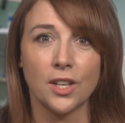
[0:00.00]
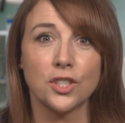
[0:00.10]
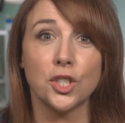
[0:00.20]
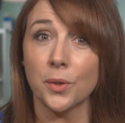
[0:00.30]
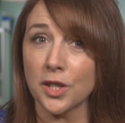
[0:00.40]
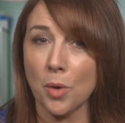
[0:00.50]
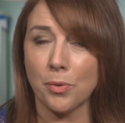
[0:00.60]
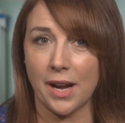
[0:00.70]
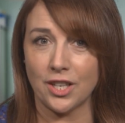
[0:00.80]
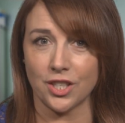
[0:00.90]
During the
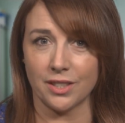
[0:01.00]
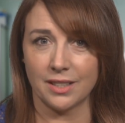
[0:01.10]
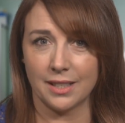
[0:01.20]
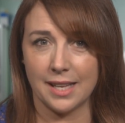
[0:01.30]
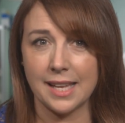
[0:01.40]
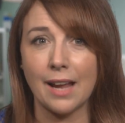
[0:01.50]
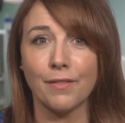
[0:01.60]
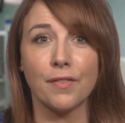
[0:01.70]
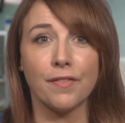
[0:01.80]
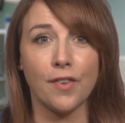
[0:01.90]
operation, he
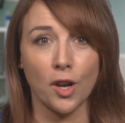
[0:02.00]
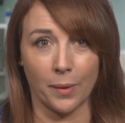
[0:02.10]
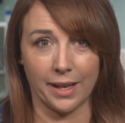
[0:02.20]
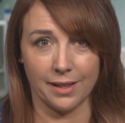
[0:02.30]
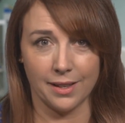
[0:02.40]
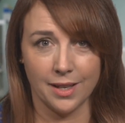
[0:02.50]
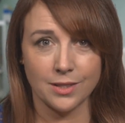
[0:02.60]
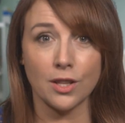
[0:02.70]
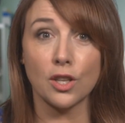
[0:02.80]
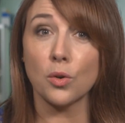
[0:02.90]
gave the following
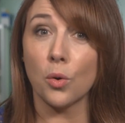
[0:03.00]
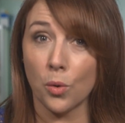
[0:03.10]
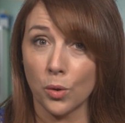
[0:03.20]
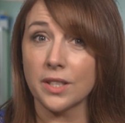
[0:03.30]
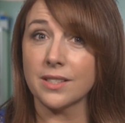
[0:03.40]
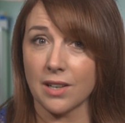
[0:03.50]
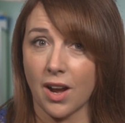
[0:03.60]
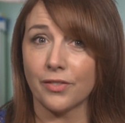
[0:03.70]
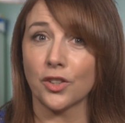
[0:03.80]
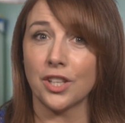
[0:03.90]
so that all the
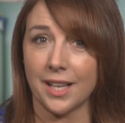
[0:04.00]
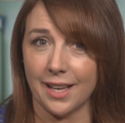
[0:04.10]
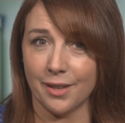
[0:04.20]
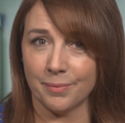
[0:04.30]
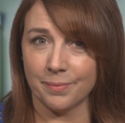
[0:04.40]
staff could hear.